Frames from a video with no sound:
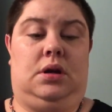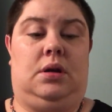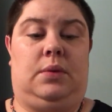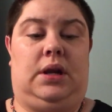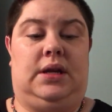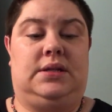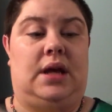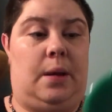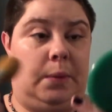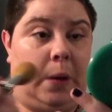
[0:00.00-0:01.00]
I'm going to
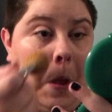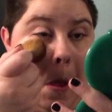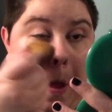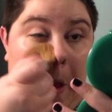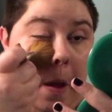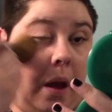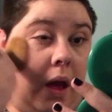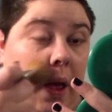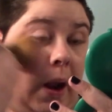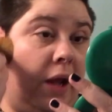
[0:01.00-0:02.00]
attempt.
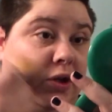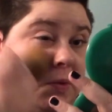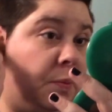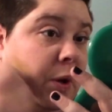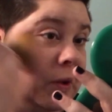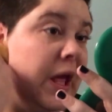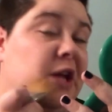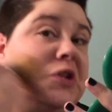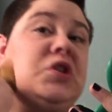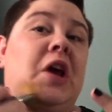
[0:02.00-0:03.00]
And I just put
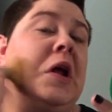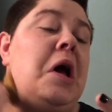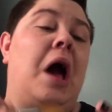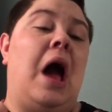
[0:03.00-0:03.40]
that shit.